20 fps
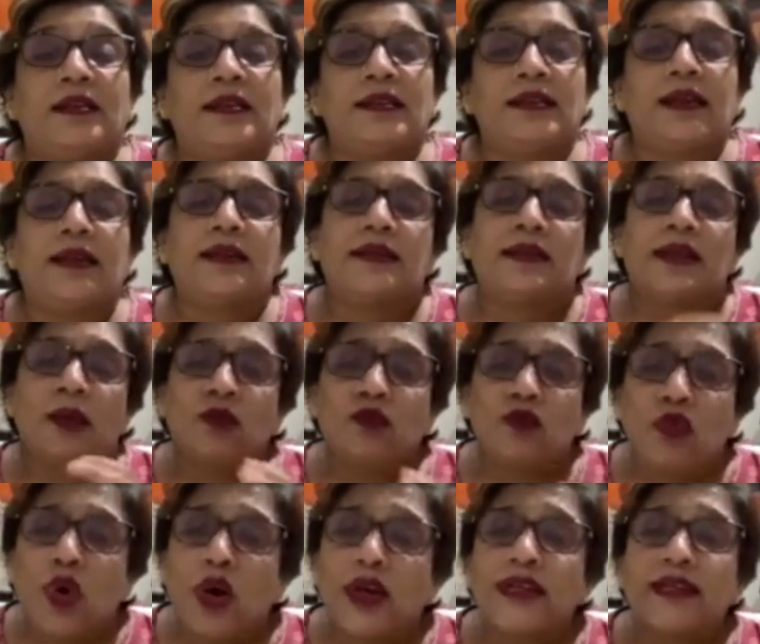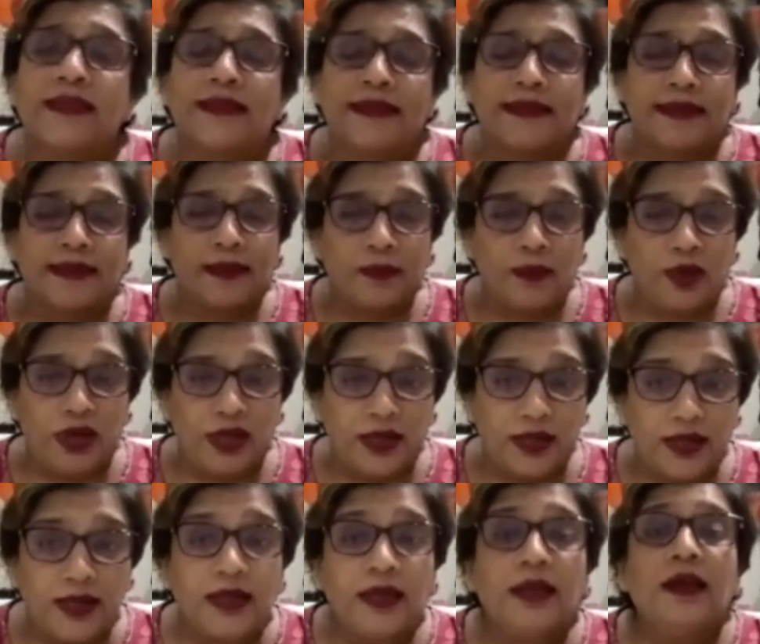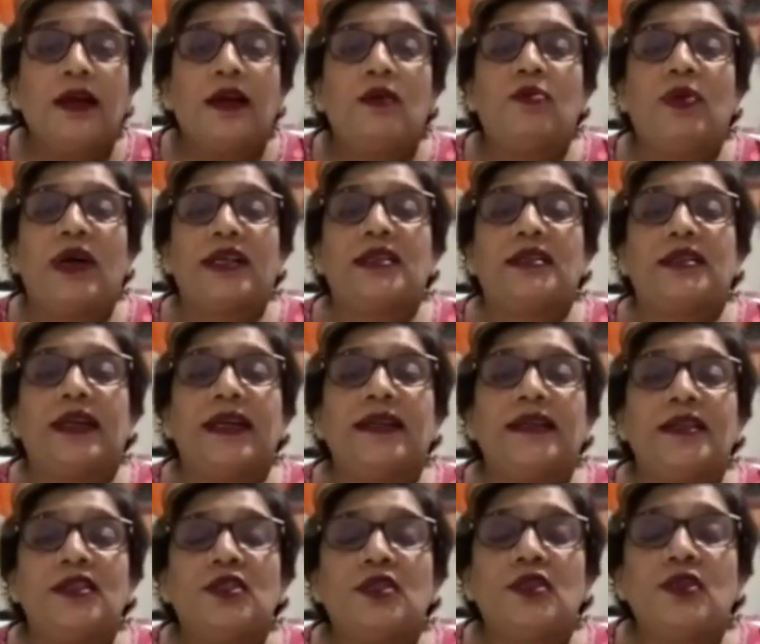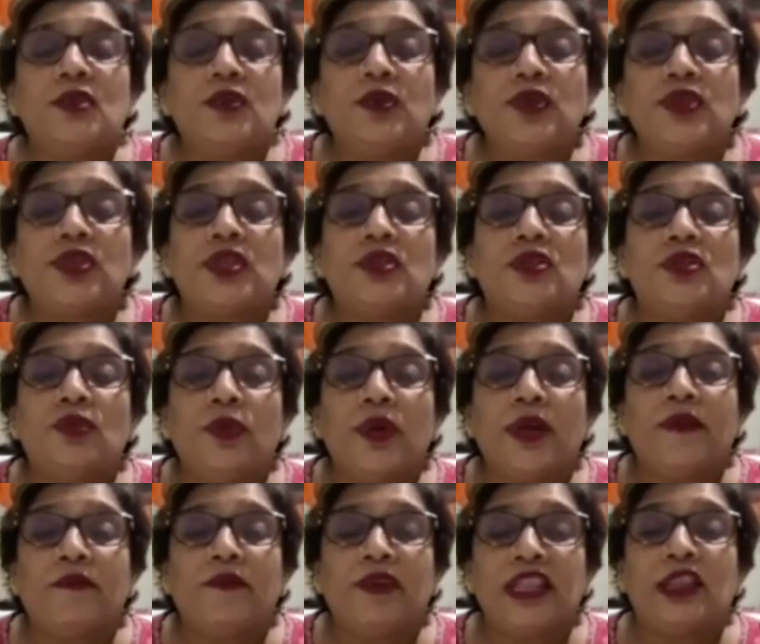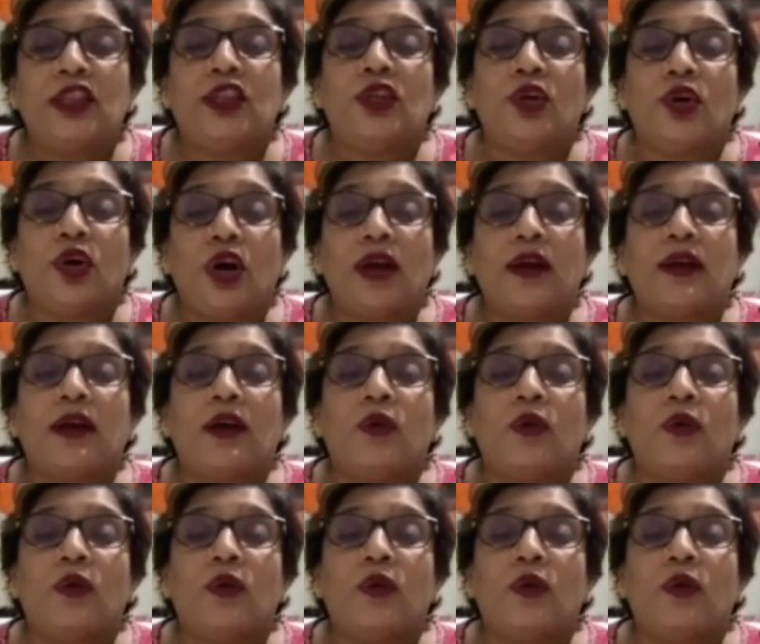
somewhat similar, but it is used to do it with your